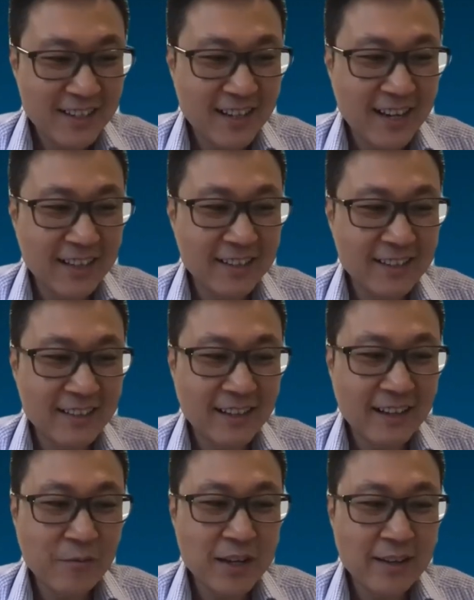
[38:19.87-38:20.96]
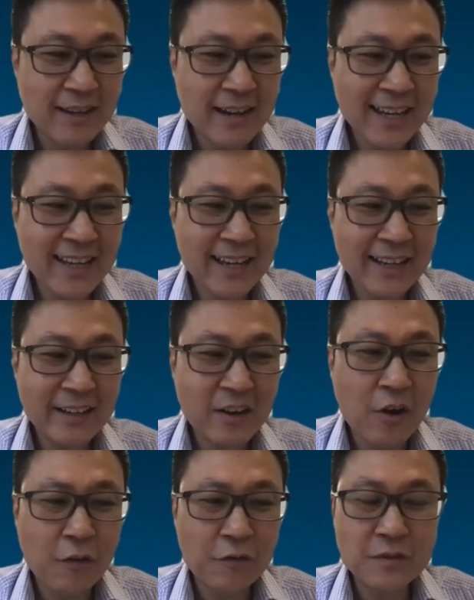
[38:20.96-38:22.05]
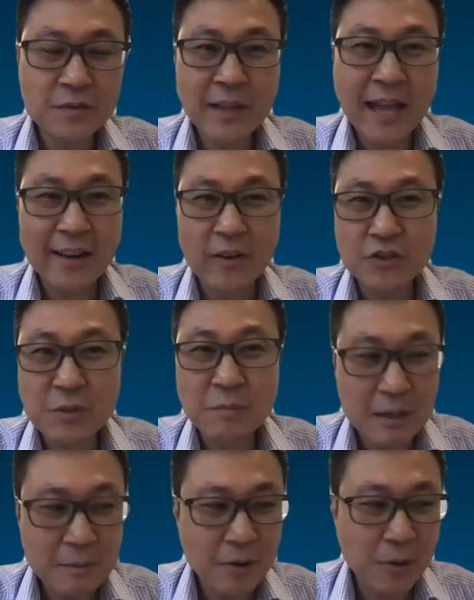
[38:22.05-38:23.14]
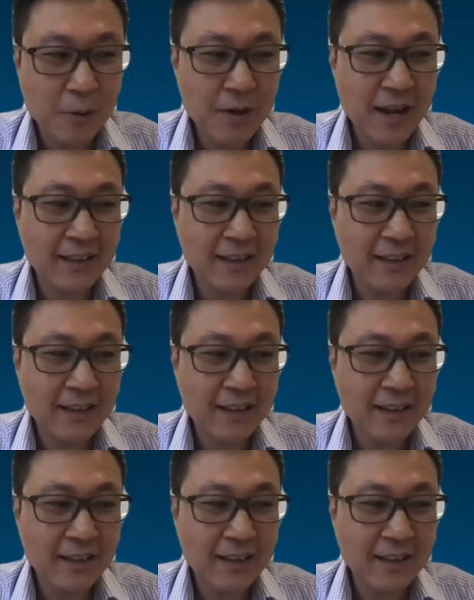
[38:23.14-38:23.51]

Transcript: and we are lacking of technology people,